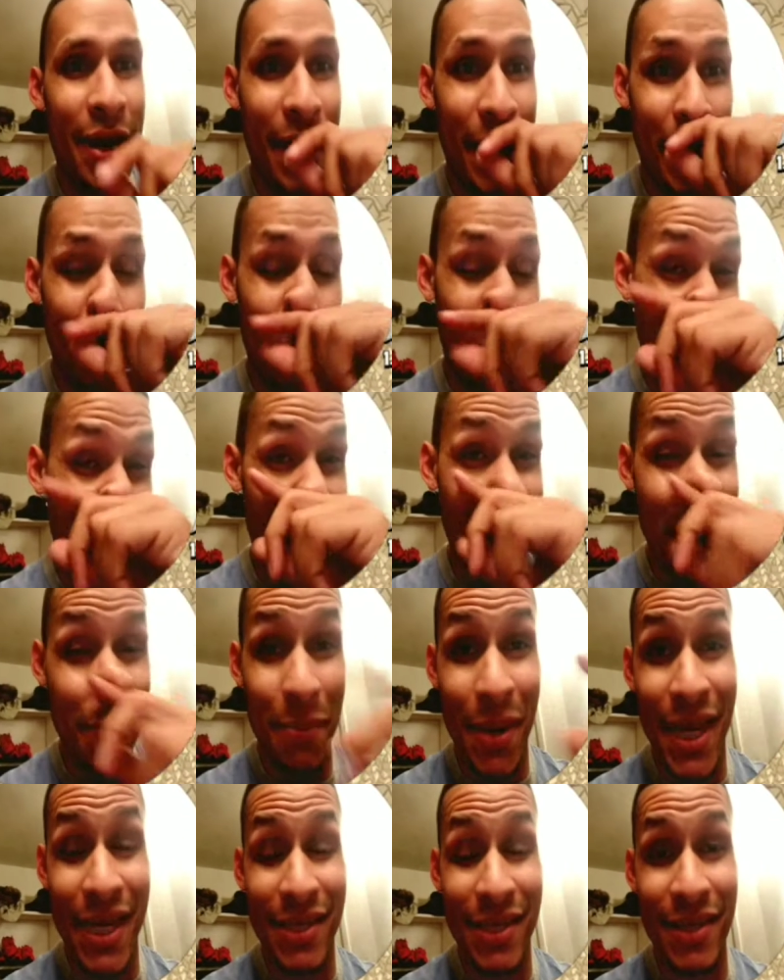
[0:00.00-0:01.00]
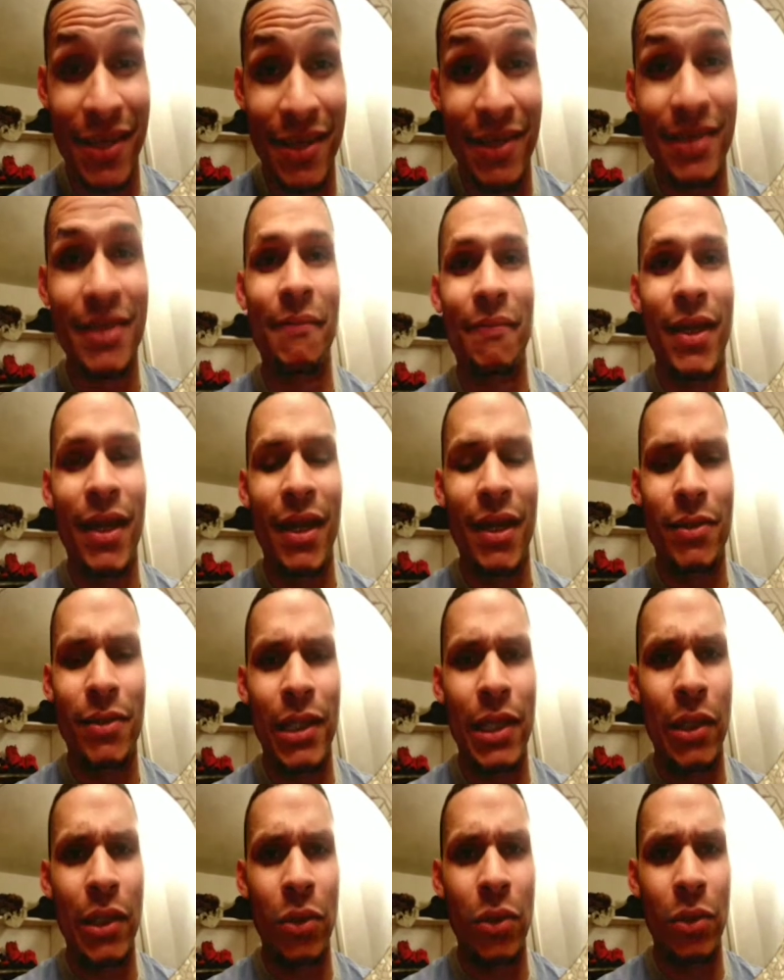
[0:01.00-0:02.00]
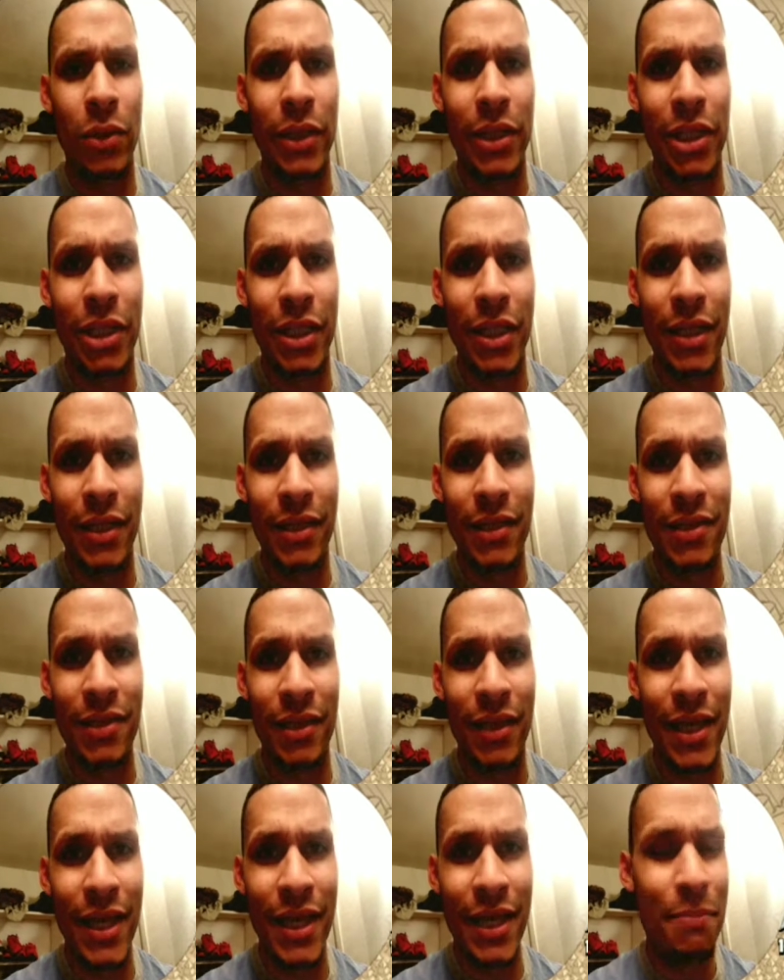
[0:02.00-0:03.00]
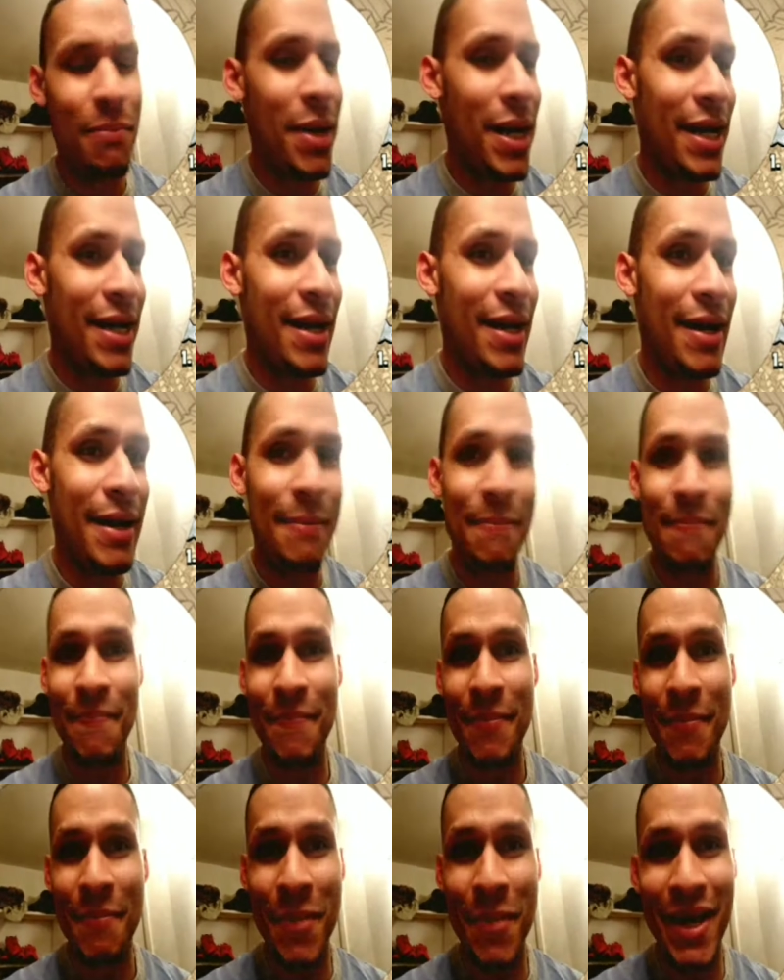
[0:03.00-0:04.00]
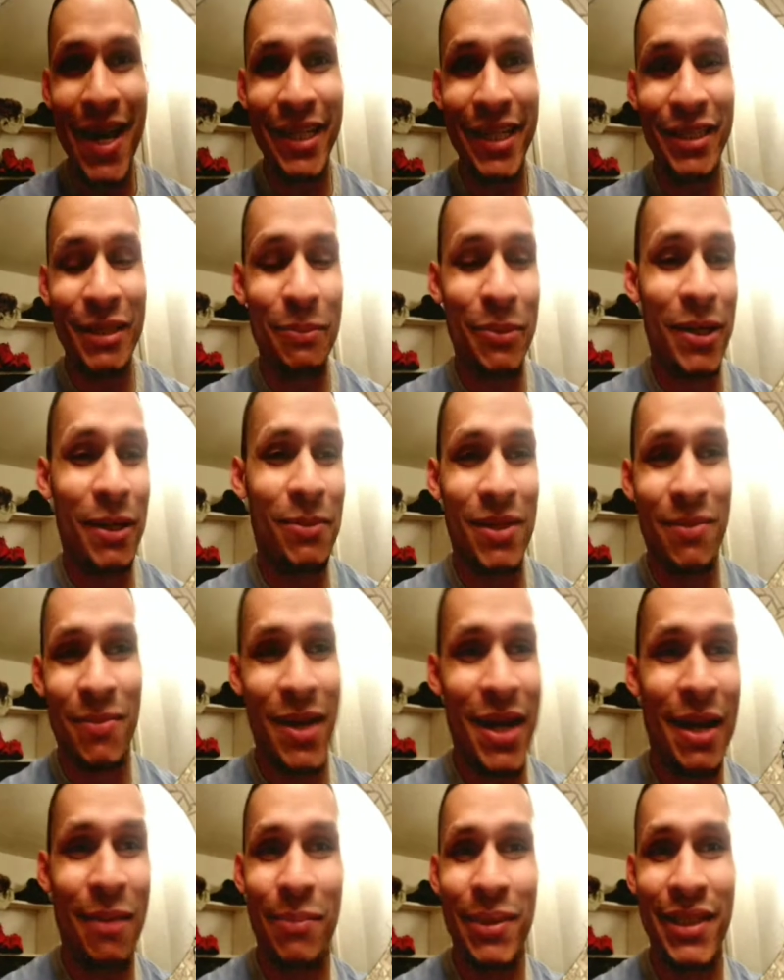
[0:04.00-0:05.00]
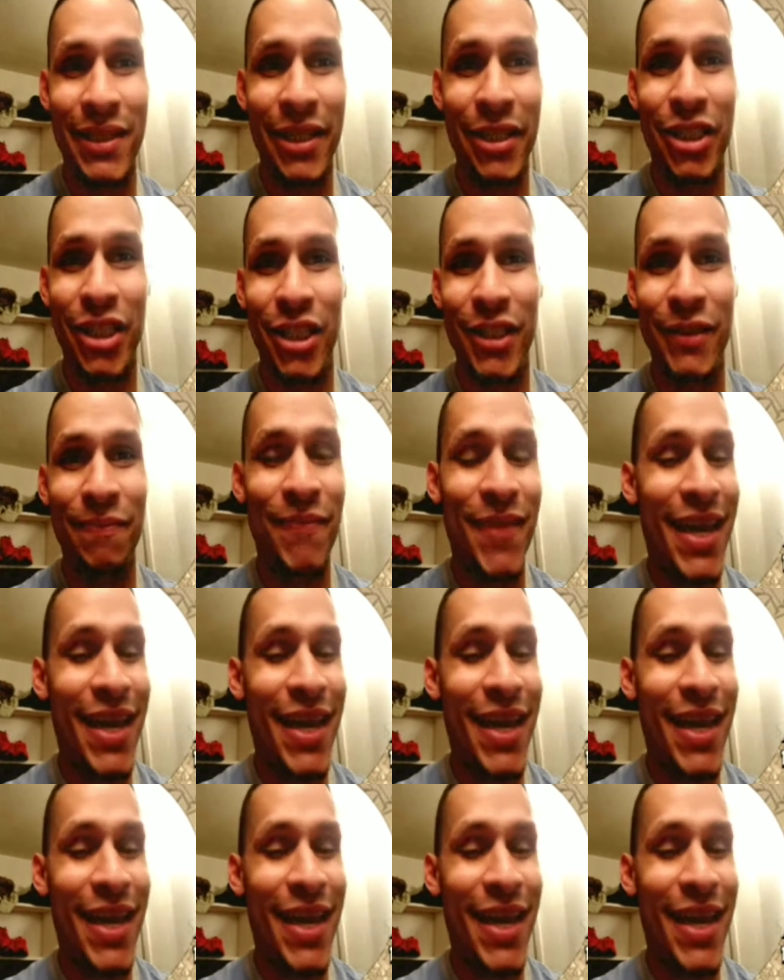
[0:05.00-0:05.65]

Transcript: one of my bases, and I was like, holy shit, this clan might actually put up some competition.